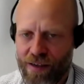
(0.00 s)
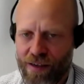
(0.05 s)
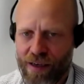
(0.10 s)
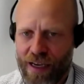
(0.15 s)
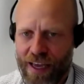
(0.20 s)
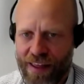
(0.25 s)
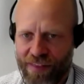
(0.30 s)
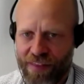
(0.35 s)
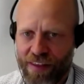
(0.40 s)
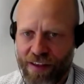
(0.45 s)

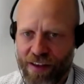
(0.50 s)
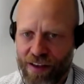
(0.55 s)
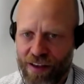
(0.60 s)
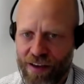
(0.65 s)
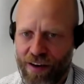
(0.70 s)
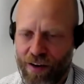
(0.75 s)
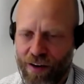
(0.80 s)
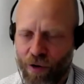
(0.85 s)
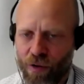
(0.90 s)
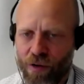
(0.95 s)
and
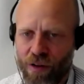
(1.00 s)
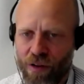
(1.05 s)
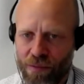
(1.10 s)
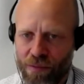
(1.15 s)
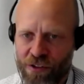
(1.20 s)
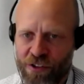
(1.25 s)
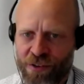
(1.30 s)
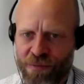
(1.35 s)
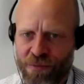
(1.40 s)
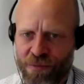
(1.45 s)
the local
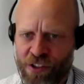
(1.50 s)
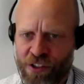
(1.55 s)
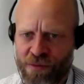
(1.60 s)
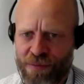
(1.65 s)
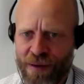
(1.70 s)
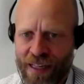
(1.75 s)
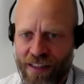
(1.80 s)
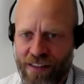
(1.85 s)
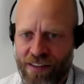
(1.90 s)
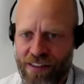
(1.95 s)

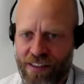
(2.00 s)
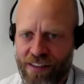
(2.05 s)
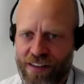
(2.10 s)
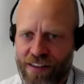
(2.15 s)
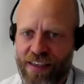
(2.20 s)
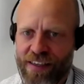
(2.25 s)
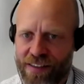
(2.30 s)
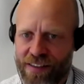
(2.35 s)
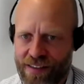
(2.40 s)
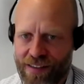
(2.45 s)
municipalities,
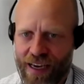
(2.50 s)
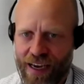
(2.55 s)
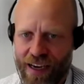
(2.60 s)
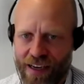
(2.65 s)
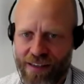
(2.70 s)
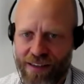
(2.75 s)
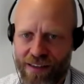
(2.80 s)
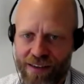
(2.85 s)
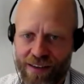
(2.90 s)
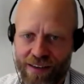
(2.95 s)
they
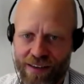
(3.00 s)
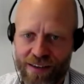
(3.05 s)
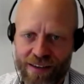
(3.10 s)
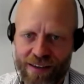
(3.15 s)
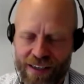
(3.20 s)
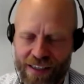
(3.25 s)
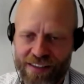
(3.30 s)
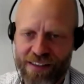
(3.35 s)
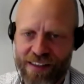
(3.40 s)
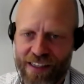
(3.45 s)
decide
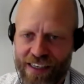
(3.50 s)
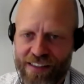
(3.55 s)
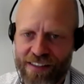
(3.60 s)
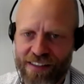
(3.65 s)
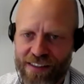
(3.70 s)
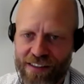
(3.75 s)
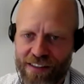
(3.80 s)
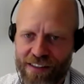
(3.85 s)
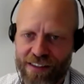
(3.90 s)
less and less.